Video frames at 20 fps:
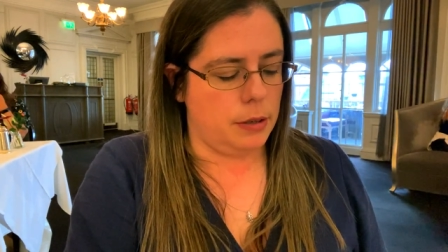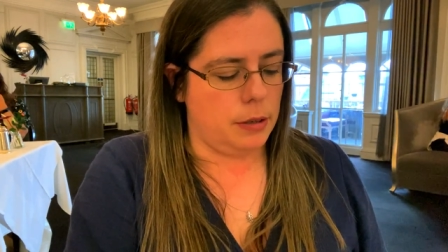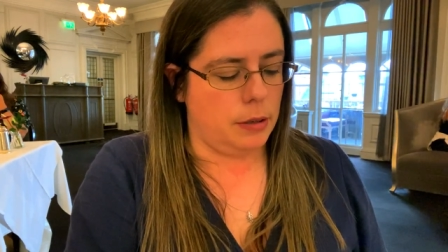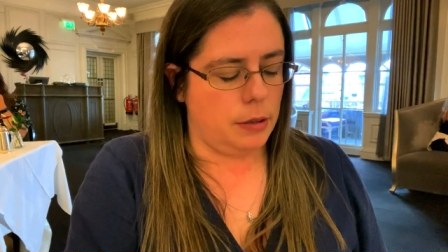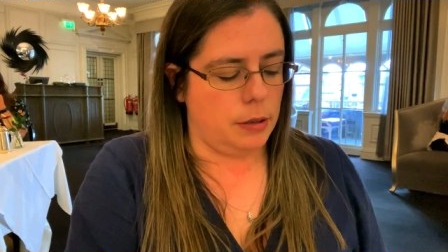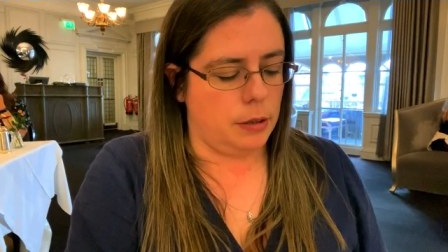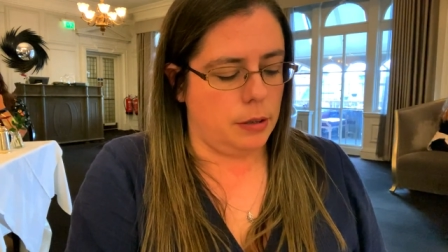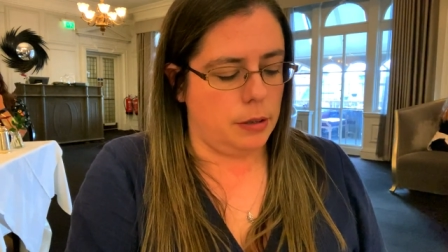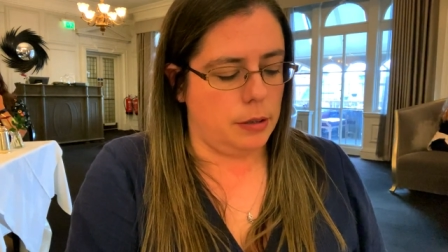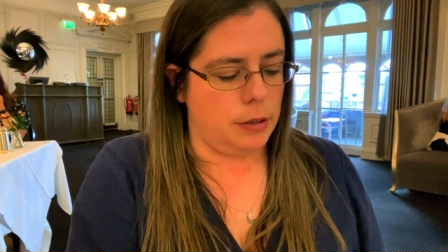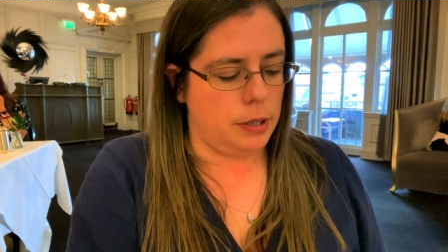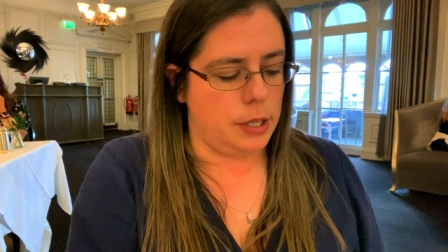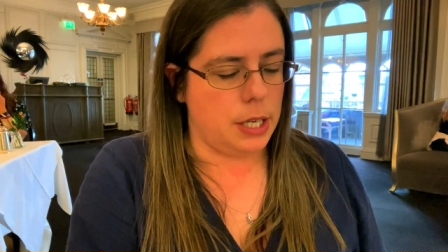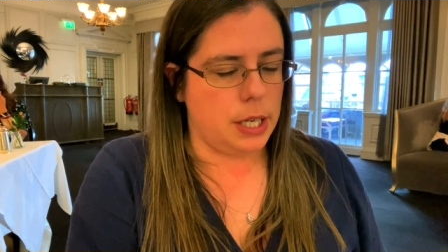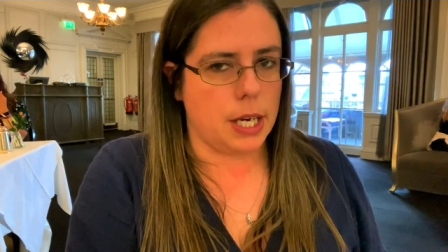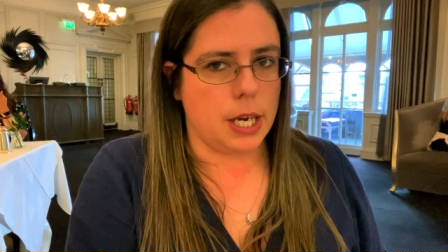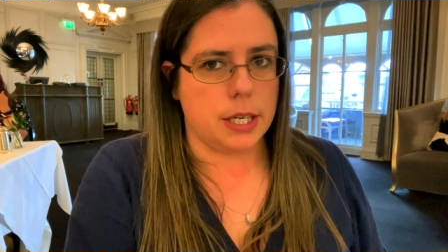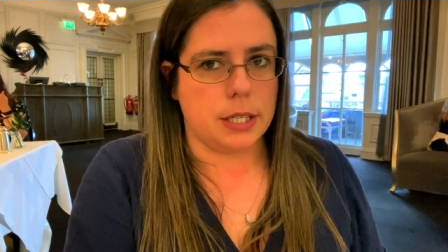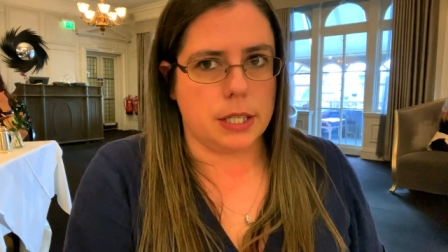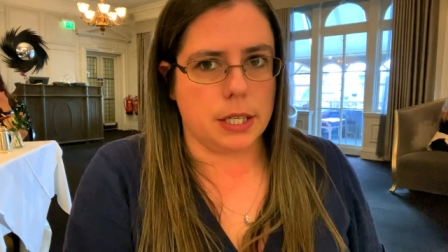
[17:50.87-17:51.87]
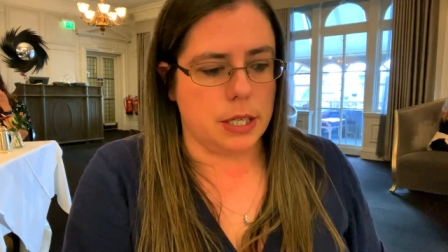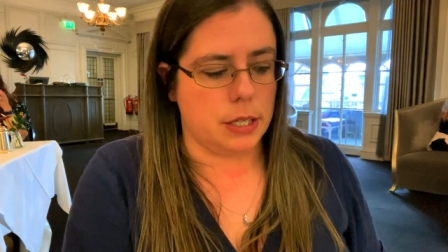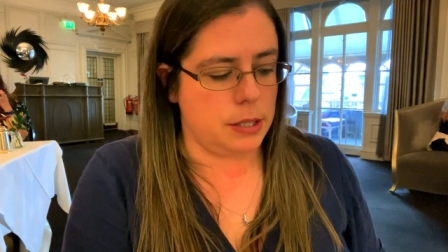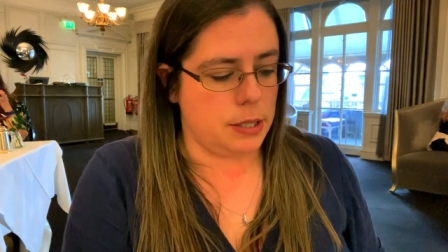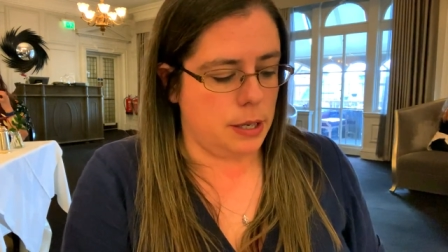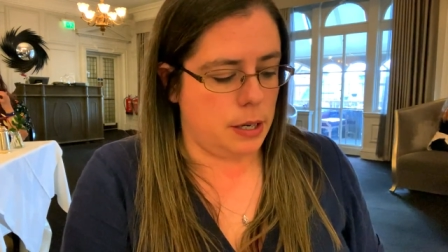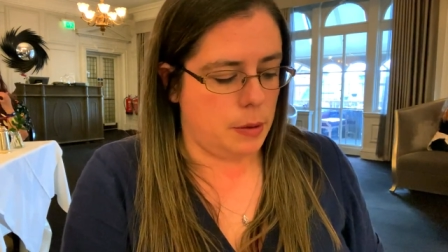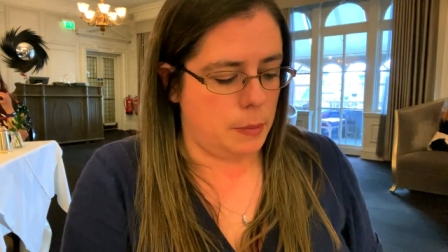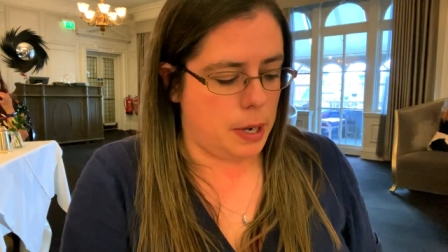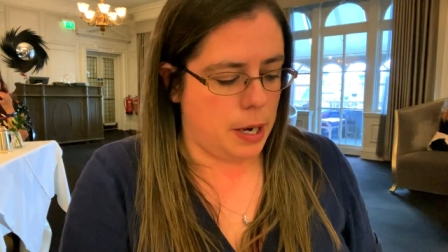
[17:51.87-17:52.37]
Oh, you get a
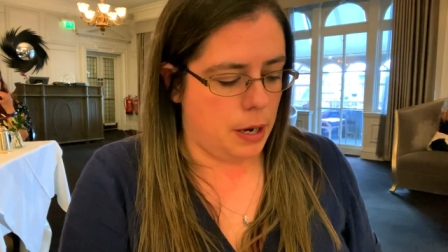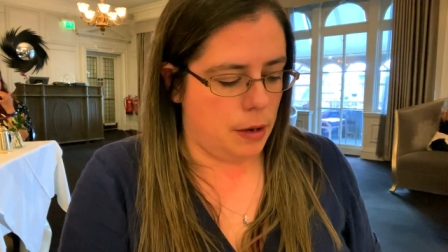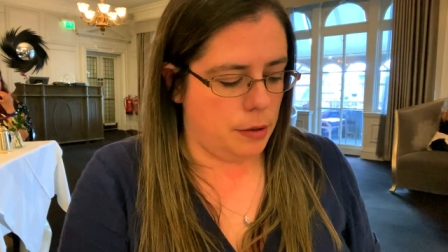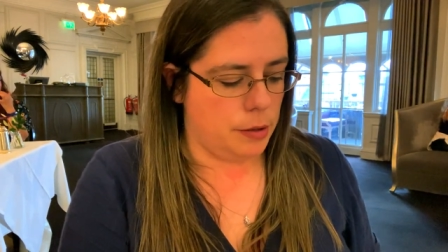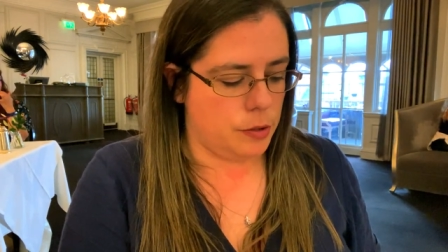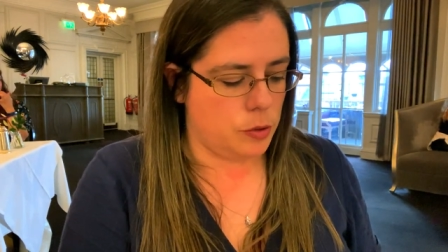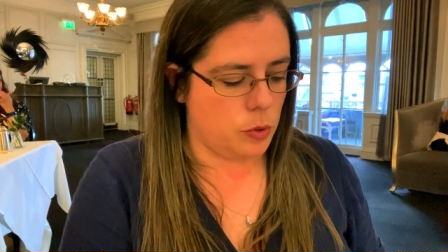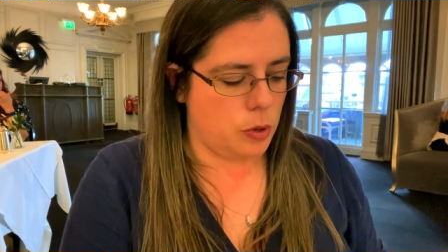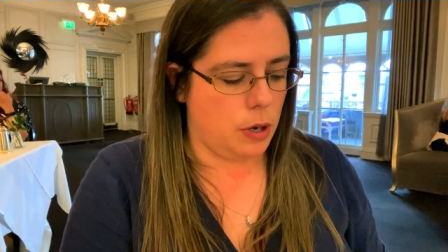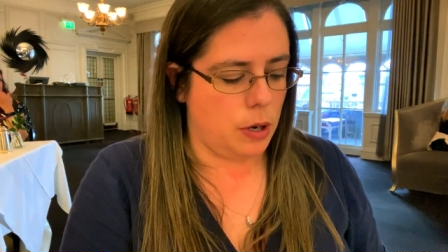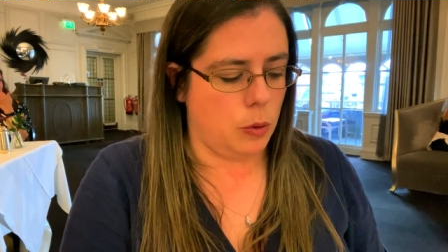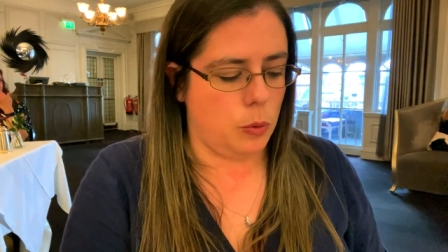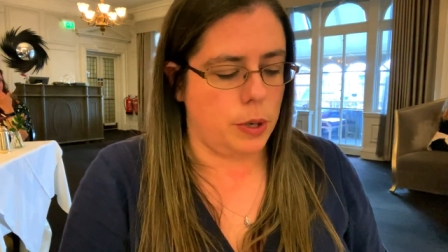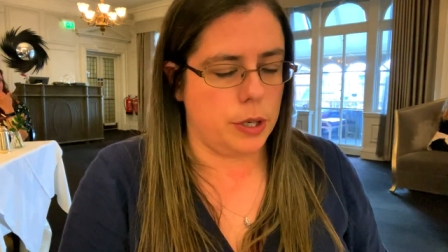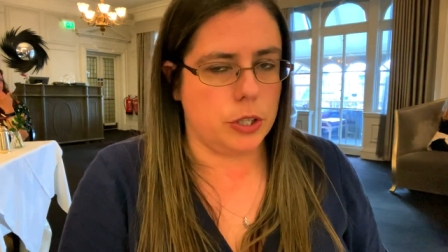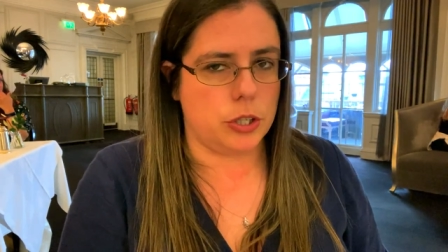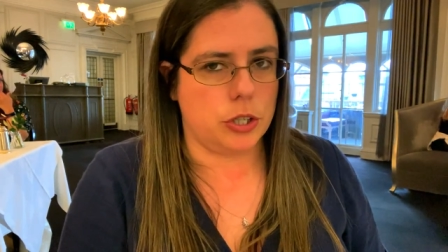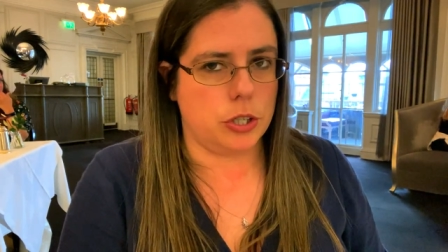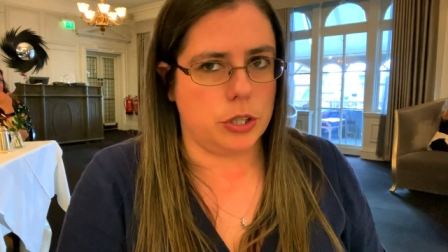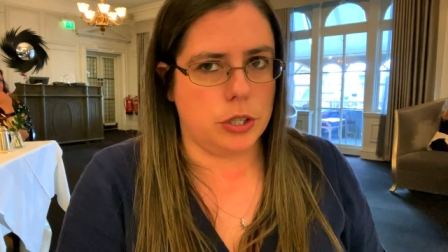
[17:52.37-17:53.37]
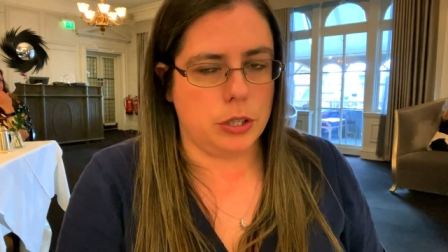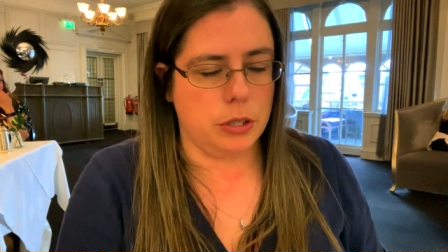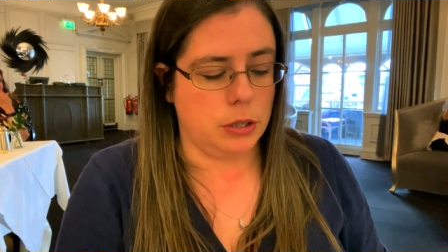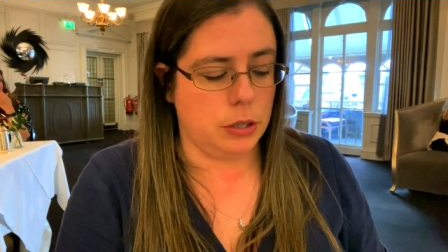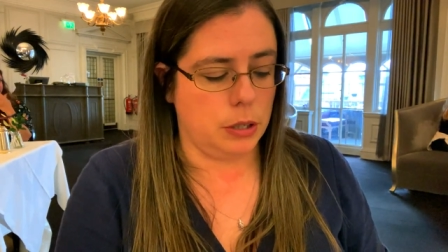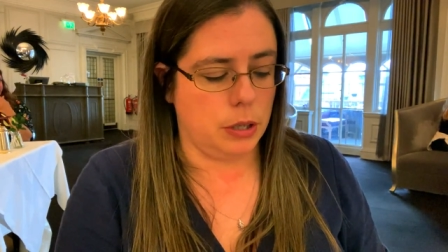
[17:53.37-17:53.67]
decent amount as well, which